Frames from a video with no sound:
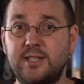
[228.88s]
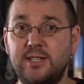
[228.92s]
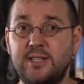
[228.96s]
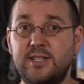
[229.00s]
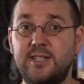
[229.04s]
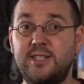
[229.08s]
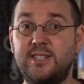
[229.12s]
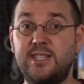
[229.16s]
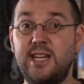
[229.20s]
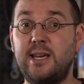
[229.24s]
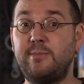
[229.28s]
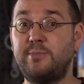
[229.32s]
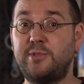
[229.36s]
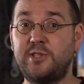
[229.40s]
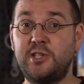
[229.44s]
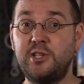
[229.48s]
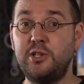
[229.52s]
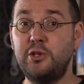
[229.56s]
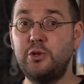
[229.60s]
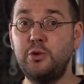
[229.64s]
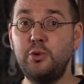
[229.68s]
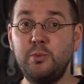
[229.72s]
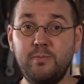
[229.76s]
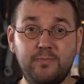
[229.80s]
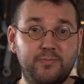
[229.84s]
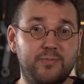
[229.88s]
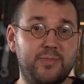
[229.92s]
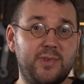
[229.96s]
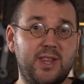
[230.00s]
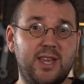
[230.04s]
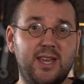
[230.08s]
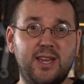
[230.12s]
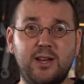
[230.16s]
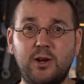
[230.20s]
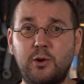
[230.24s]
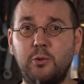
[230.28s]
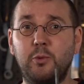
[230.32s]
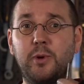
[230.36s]
Step 2,
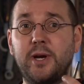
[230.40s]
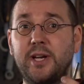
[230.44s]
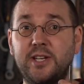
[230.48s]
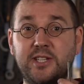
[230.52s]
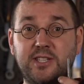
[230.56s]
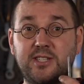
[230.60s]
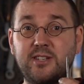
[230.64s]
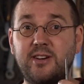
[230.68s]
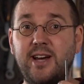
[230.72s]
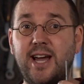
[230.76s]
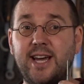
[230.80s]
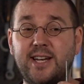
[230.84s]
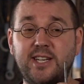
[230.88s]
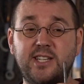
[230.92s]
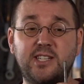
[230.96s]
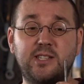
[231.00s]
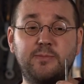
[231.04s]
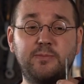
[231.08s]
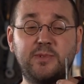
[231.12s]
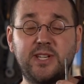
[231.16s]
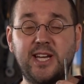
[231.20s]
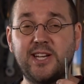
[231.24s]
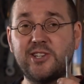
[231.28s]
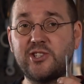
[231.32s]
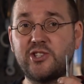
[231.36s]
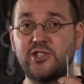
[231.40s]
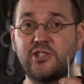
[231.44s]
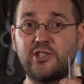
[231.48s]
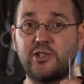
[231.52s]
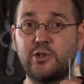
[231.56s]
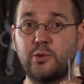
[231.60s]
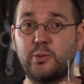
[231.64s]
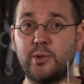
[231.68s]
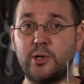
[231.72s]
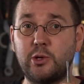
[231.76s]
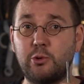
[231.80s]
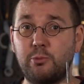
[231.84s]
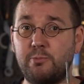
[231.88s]
we're going to start adding some tension to
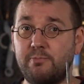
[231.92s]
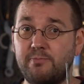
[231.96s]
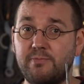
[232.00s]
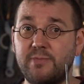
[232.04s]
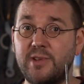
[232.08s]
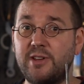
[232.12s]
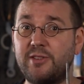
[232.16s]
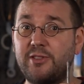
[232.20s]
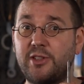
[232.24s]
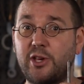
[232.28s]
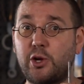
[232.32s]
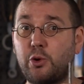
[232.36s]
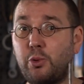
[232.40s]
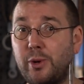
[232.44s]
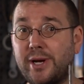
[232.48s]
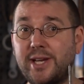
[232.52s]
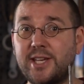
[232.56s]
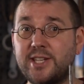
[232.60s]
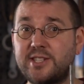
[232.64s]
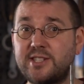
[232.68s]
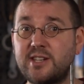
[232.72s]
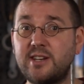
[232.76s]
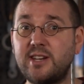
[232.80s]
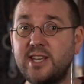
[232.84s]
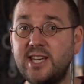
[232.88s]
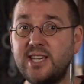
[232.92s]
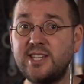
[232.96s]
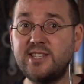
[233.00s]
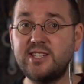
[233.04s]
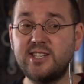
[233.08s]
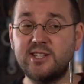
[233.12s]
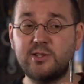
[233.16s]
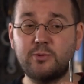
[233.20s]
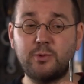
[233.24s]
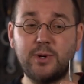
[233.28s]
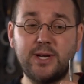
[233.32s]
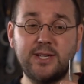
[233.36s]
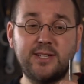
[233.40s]
the wheel. The quickest and
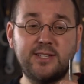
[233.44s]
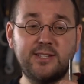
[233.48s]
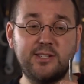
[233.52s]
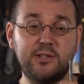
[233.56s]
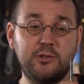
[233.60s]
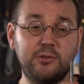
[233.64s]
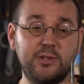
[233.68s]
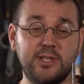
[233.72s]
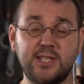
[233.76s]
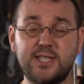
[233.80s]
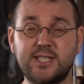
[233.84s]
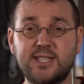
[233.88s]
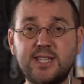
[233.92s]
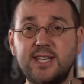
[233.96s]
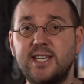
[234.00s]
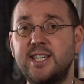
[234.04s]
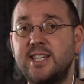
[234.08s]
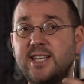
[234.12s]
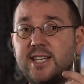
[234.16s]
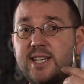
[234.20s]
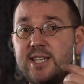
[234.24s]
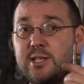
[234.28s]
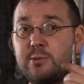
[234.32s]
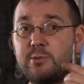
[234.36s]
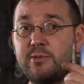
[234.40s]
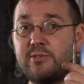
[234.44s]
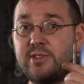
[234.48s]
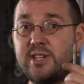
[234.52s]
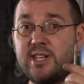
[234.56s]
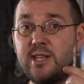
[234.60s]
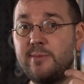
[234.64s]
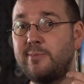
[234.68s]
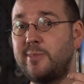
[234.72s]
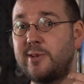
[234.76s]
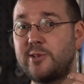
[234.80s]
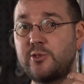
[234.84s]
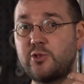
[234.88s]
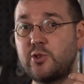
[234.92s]
easiest way to do this is with a
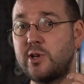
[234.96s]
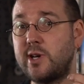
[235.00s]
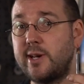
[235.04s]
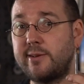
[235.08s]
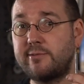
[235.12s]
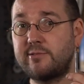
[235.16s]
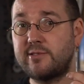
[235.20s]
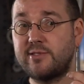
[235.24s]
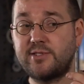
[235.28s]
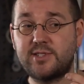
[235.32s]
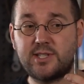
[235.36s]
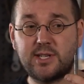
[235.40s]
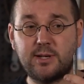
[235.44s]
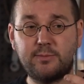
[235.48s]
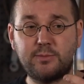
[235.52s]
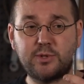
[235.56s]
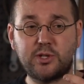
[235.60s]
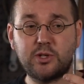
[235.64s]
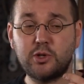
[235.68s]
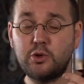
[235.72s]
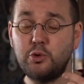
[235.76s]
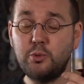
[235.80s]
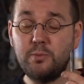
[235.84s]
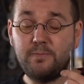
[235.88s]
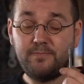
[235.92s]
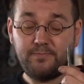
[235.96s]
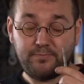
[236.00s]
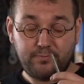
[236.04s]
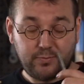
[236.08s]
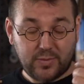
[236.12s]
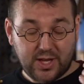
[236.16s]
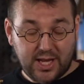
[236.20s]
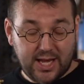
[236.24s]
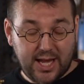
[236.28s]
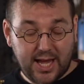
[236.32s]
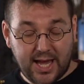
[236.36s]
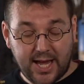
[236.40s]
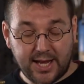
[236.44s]
nipple driver of some sort,
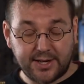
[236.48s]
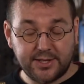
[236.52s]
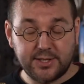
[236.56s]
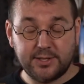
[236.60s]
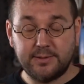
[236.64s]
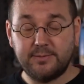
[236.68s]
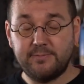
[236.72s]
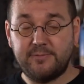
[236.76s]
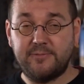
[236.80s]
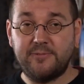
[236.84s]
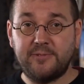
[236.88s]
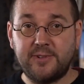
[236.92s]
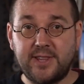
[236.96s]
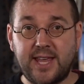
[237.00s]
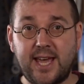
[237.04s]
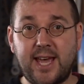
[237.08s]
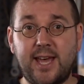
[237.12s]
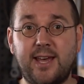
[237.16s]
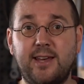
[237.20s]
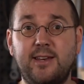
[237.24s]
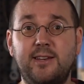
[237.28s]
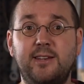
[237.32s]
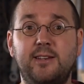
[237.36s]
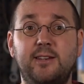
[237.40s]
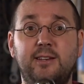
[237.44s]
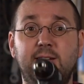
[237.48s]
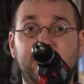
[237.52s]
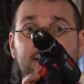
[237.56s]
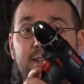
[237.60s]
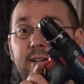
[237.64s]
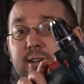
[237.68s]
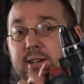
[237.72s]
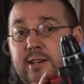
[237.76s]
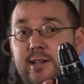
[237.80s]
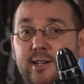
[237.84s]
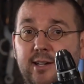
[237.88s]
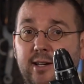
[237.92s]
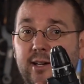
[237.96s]
and for that
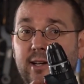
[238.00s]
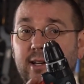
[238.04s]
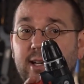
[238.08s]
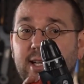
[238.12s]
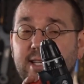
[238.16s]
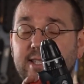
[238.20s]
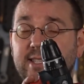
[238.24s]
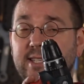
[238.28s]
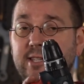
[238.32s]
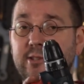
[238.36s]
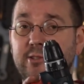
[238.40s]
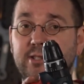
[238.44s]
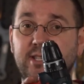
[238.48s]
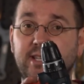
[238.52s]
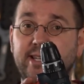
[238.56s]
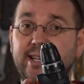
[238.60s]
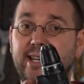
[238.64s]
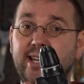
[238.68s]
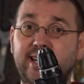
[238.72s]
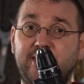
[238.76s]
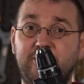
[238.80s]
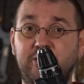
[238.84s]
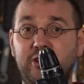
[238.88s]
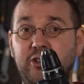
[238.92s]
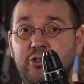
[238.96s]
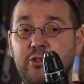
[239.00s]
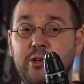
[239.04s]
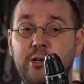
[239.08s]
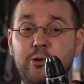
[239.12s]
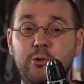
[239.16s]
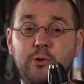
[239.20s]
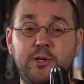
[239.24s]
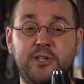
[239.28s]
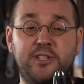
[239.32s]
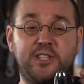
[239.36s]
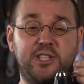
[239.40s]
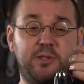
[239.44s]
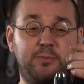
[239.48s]
I like to use an electric
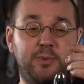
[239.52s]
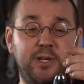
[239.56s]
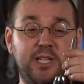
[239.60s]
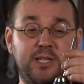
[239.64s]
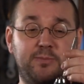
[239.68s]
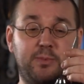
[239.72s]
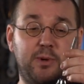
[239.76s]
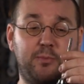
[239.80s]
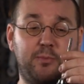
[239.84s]
drill because it speeds my